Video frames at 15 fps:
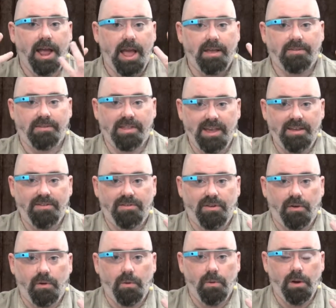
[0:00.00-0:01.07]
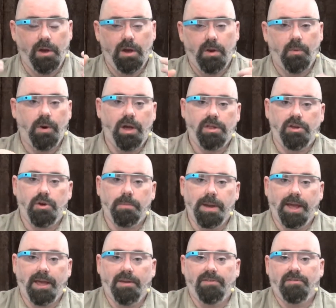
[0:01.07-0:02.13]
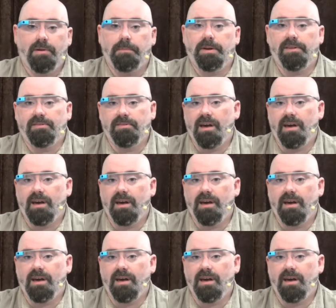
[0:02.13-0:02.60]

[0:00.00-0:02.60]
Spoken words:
as these do when you're making somebody's